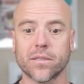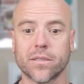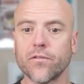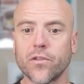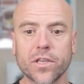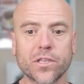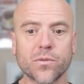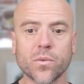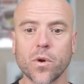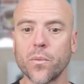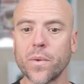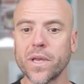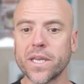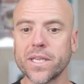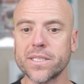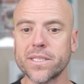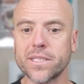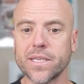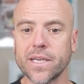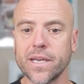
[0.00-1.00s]
For this one, we
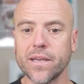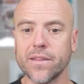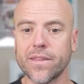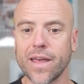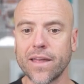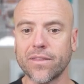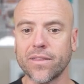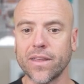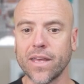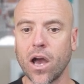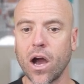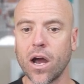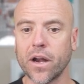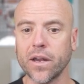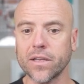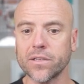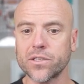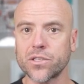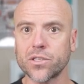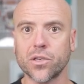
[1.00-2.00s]
can see that the
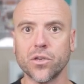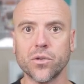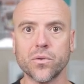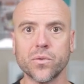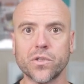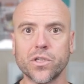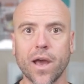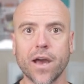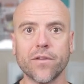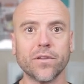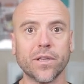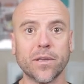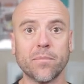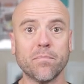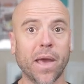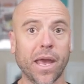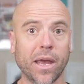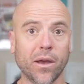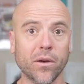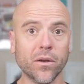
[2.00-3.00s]
audience skews heavily
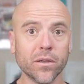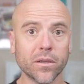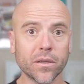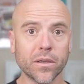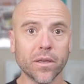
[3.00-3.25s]
male.